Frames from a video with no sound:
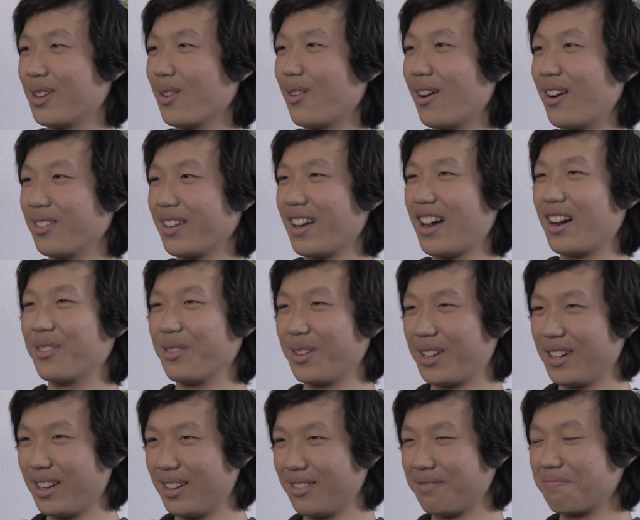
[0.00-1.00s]
go out now. We
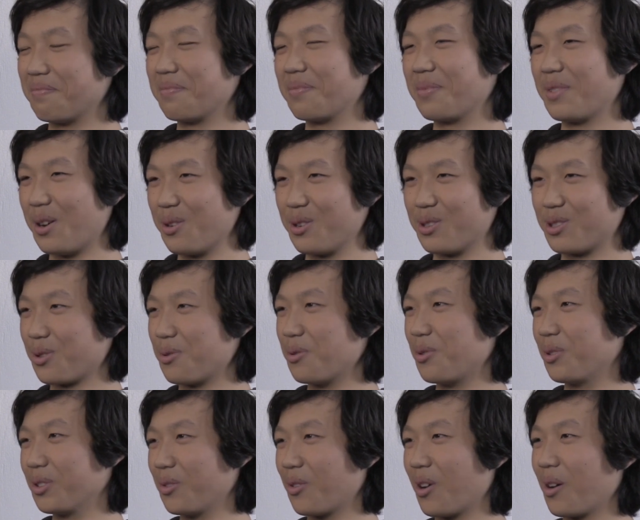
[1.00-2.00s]
can go to
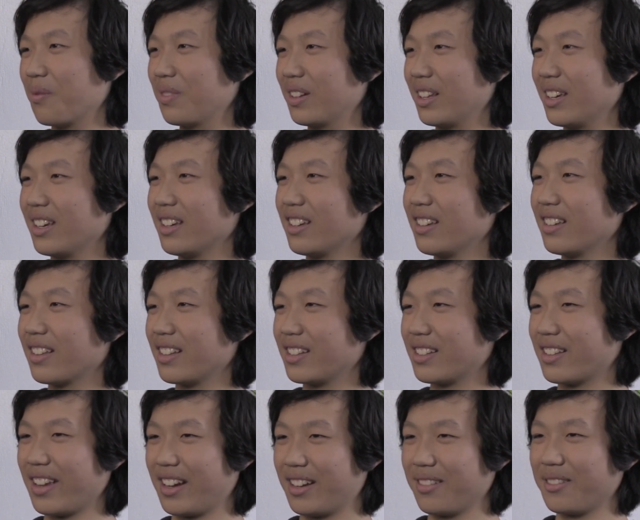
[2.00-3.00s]
school normally.
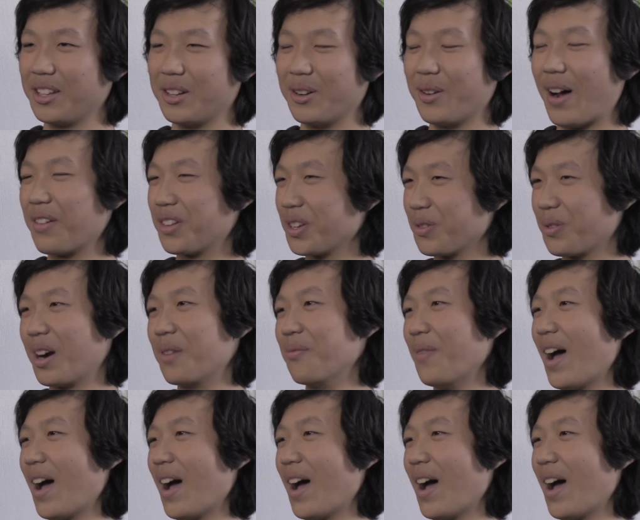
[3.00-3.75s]
It's like, you don't have to wear a